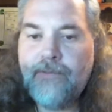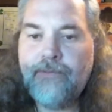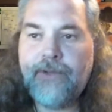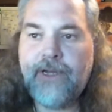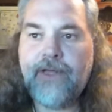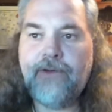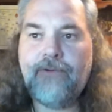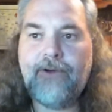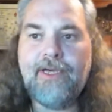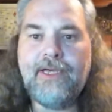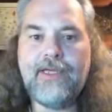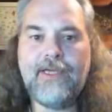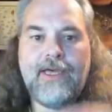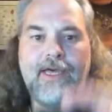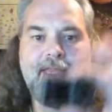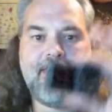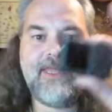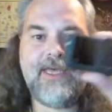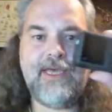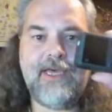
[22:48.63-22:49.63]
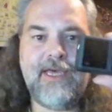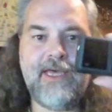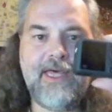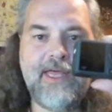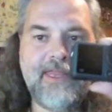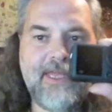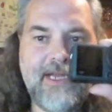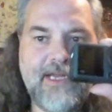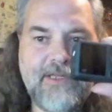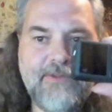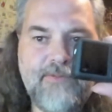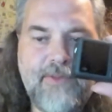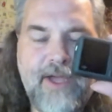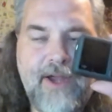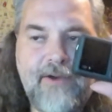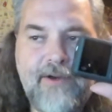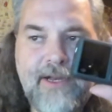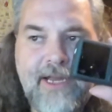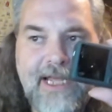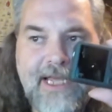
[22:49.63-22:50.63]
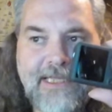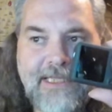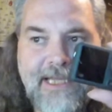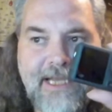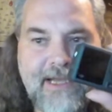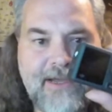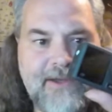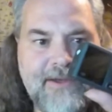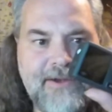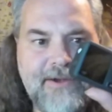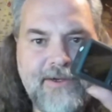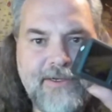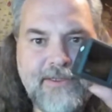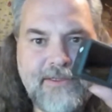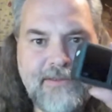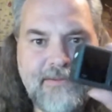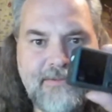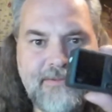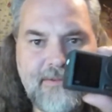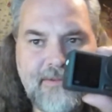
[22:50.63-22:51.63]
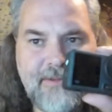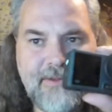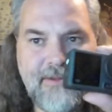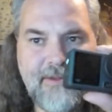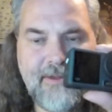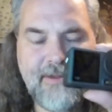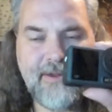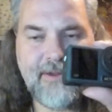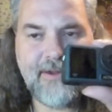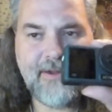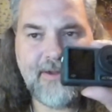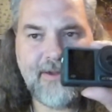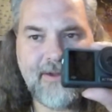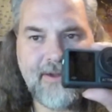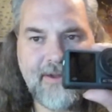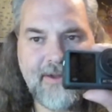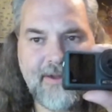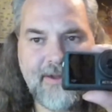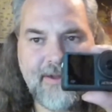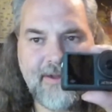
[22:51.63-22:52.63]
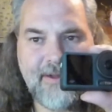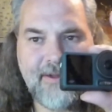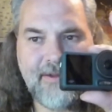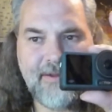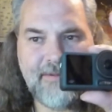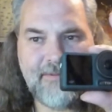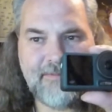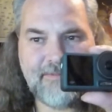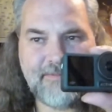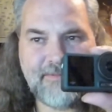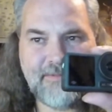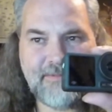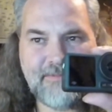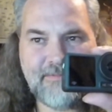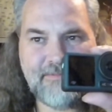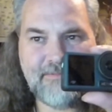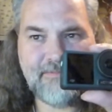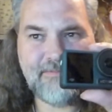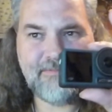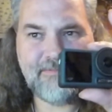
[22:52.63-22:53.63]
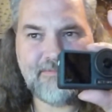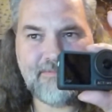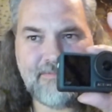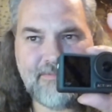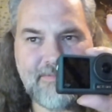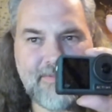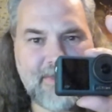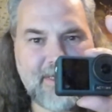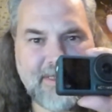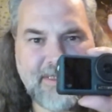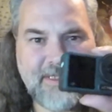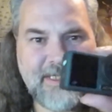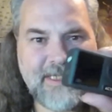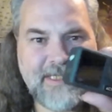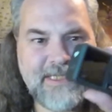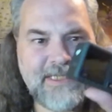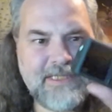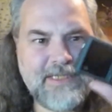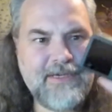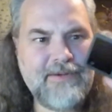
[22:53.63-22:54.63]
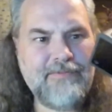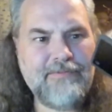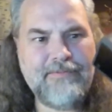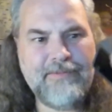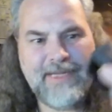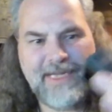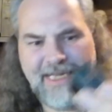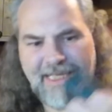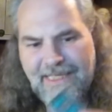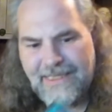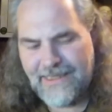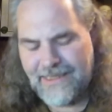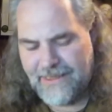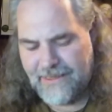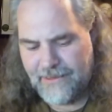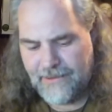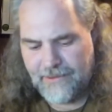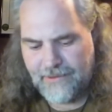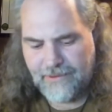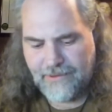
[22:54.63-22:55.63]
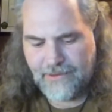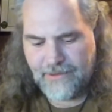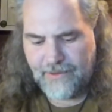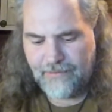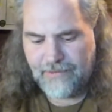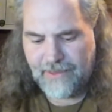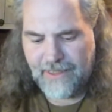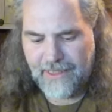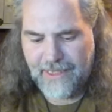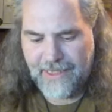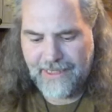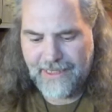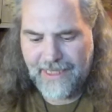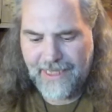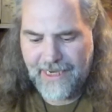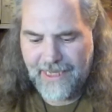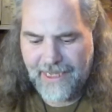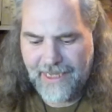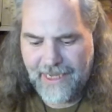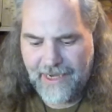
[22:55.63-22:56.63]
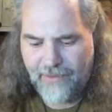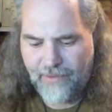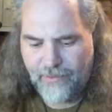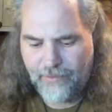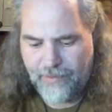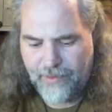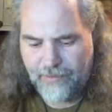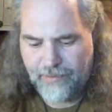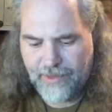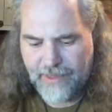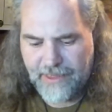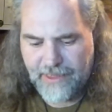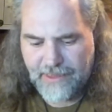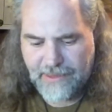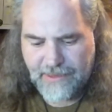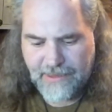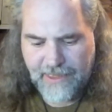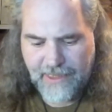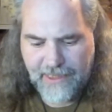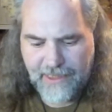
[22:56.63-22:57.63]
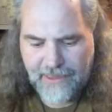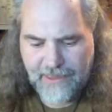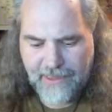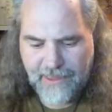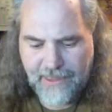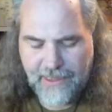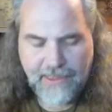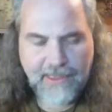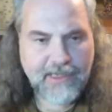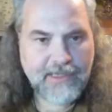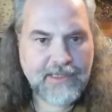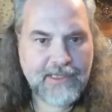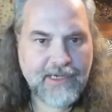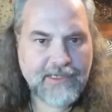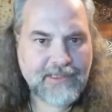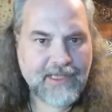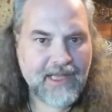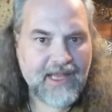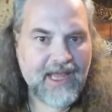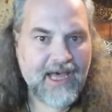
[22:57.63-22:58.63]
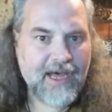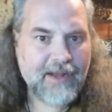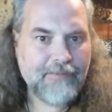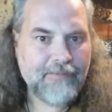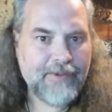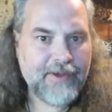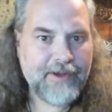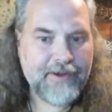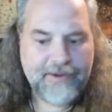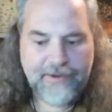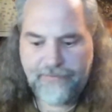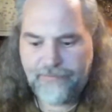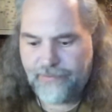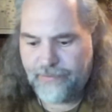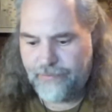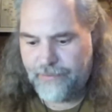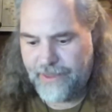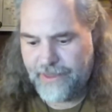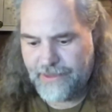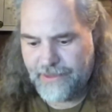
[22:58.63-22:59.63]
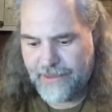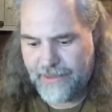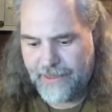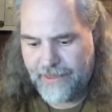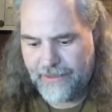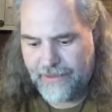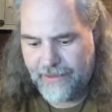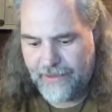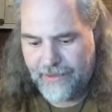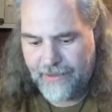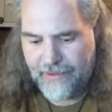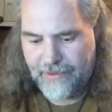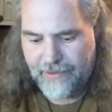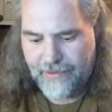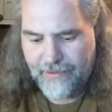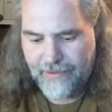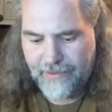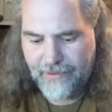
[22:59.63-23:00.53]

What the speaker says: But anyway, I think this battery lasts like 160 something minutes, something like that. I can't remember the exact thing. There's a lot better information out there